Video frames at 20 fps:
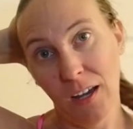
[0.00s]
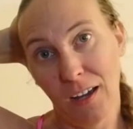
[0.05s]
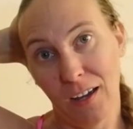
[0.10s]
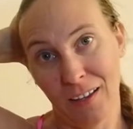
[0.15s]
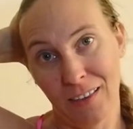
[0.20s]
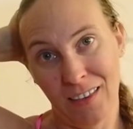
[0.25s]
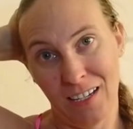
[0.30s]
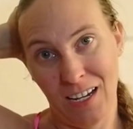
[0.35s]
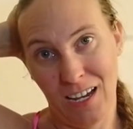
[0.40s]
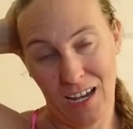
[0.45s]

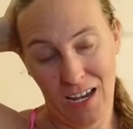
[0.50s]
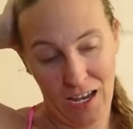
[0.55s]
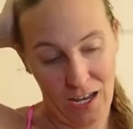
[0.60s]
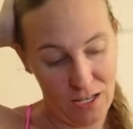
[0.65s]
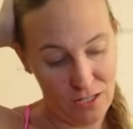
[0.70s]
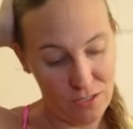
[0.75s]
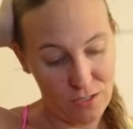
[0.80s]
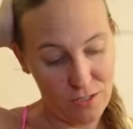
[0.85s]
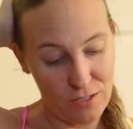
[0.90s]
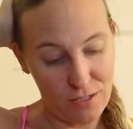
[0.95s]
and the
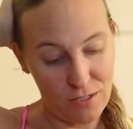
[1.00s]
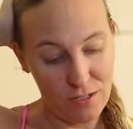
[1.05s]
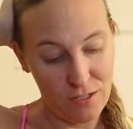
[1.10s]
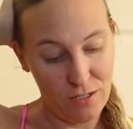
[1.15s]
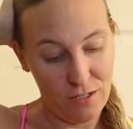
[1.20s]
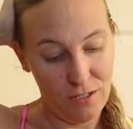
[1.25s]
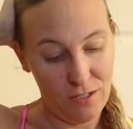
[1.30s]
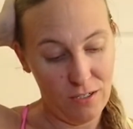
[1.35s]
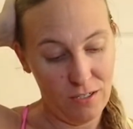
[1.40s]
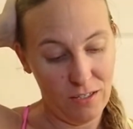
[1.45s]
ends
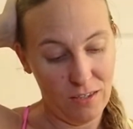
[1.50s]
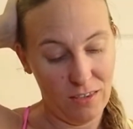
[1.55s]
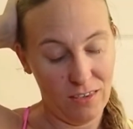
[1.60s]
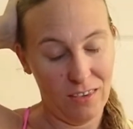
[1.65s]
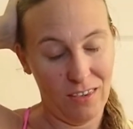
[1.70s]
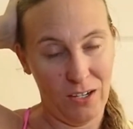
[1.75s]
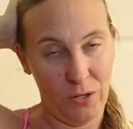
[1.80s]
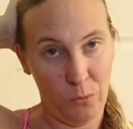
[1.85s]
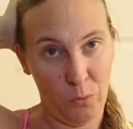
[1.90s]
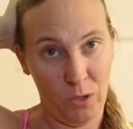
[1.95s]

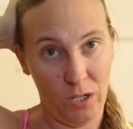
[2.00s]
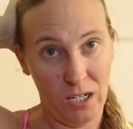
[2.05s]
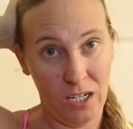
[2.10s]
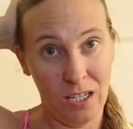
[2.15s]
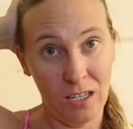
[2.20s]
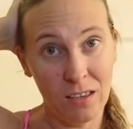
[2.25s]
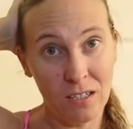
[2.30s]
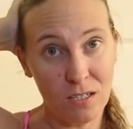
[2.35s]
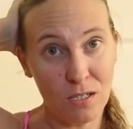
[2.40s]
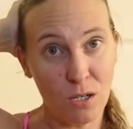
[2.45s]
that were
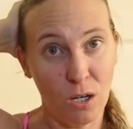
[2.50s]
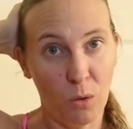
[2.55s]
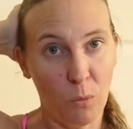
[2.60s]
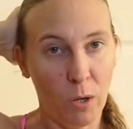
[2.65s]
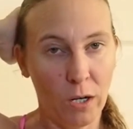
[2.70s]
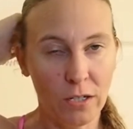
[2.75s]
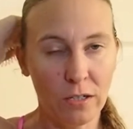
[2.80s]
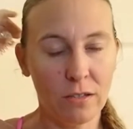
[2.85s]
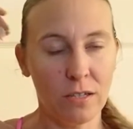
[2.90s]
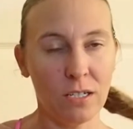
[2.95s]
in the salt
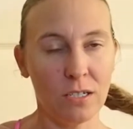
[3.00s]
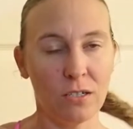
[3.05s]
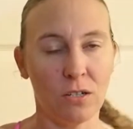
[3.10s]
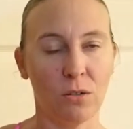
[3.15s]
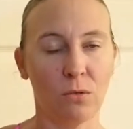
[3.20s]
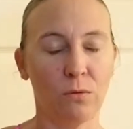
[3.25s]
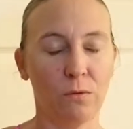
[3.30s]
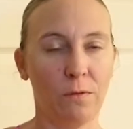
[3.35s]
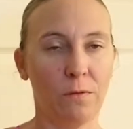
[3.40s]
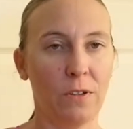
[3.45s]
water, they
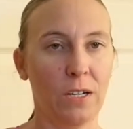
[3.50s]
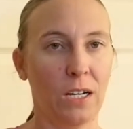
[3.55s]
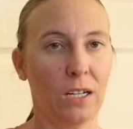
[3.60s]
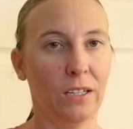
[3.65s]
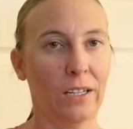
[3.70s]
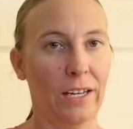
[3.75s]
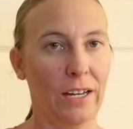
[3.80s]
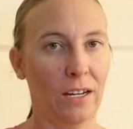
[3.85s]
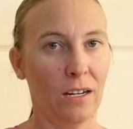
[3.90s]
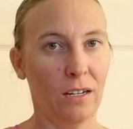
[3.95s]
don't feel
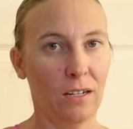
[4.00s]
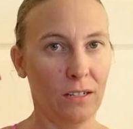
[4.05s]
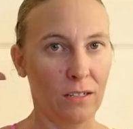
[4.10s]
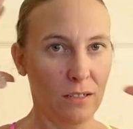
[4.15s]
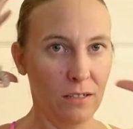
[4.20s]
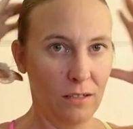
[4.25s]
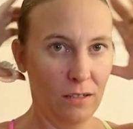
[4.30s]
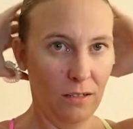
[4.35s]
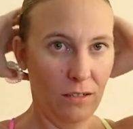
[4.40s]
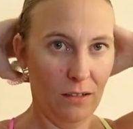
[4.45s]
like
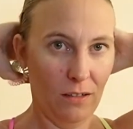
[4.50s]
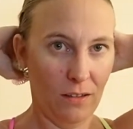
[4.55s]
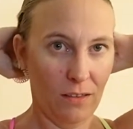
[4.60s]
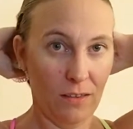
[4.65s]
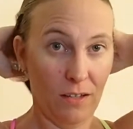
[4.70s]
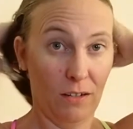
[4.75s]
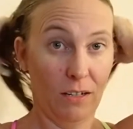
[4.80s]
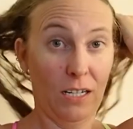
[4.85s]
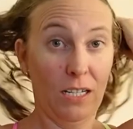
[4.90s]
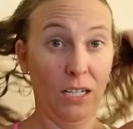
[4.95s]

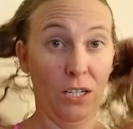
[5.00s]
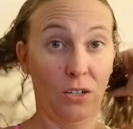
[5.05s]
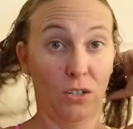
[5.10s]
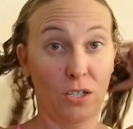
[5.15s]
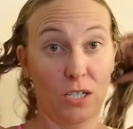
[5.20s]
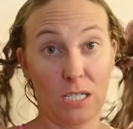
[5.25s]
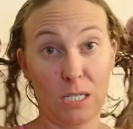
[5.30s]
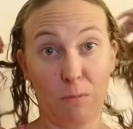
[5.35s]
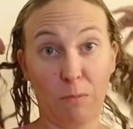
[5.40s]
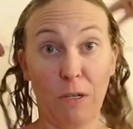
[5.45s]
they're getting
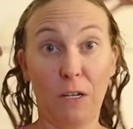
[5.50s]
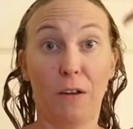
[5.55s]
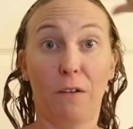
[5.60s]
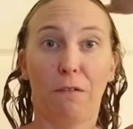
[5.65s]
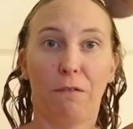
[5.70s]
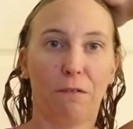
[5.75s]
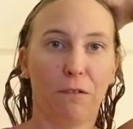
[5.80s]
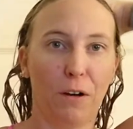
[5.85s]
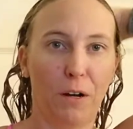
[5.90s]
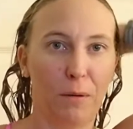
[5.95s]
crispy
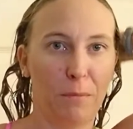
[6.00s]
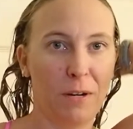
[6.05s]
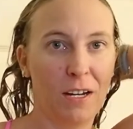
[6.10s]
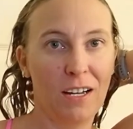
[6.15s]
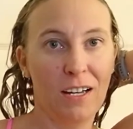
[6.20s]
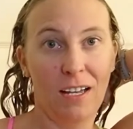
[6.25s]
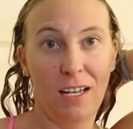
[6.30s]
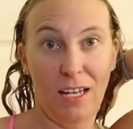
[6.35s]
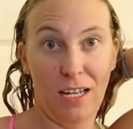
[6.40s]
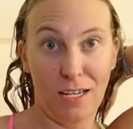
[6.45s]
from
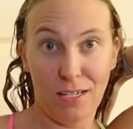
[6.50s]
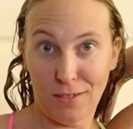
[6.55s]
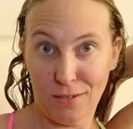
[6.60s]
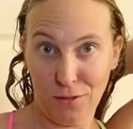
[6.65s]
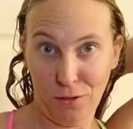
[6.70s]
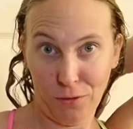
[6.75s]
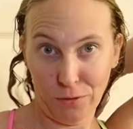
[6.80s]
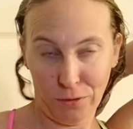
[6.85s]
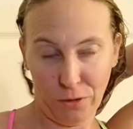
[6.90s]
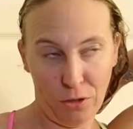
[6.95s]
a
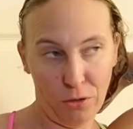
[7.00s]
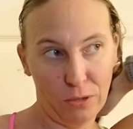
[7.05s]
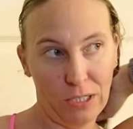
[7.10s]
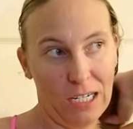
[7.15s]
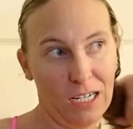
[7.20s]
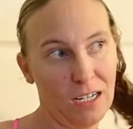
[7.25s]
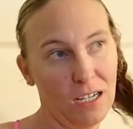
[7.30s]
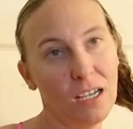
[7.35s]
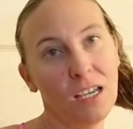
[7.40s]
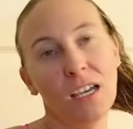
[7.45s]
salt
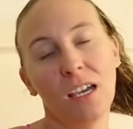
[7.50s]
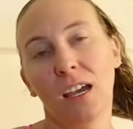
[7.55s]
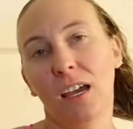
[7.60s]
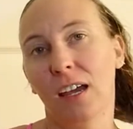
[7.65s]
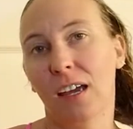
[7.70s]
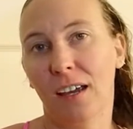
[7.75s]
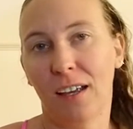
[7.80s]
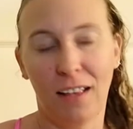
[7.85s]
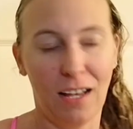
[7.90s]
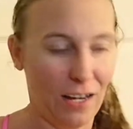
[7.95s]
coating.
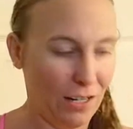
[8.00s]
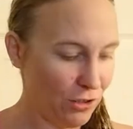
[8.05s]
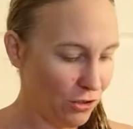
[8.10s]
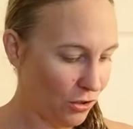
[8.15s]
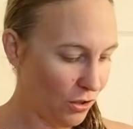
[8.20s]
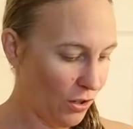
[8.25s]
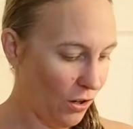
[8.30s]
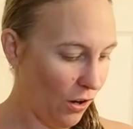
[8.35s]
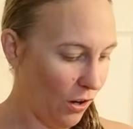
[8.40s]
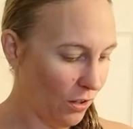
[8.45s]
It
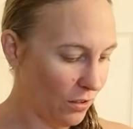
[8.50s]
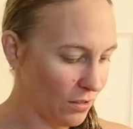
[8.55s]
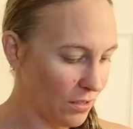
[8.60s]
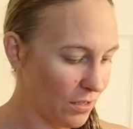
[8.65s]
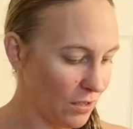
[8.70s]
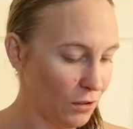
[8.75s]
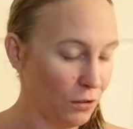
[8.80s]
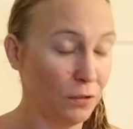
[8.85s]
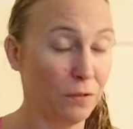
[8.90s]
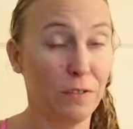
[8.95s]
actually all
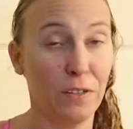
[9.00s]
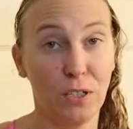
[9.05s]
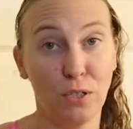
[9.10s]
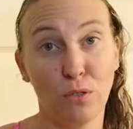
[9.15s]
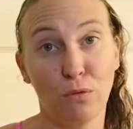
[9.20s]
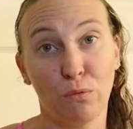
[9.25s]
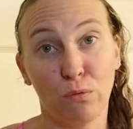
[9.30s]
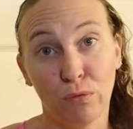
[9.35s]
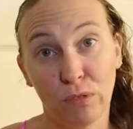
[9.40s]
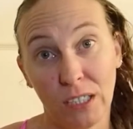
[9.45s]
still
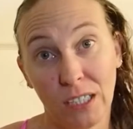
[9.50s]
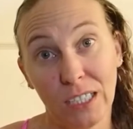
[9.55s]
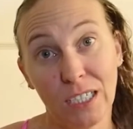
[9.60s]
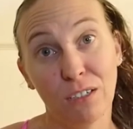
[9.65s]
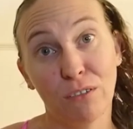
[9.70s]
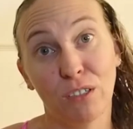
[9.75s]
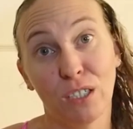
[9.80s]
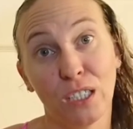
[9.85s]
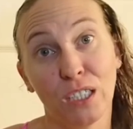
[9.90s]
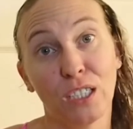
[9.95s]
feels
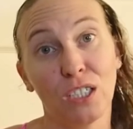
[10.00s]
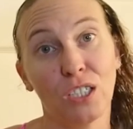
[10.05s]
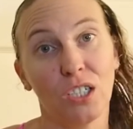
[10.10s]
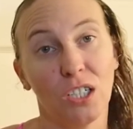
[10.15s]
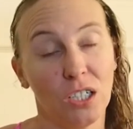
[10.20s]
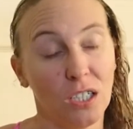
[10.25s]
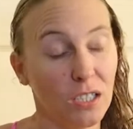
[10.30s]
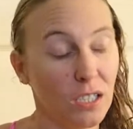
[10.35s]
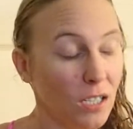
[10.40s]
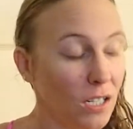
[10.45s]
really, really
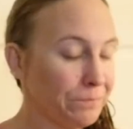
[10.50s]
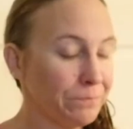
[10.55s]
good.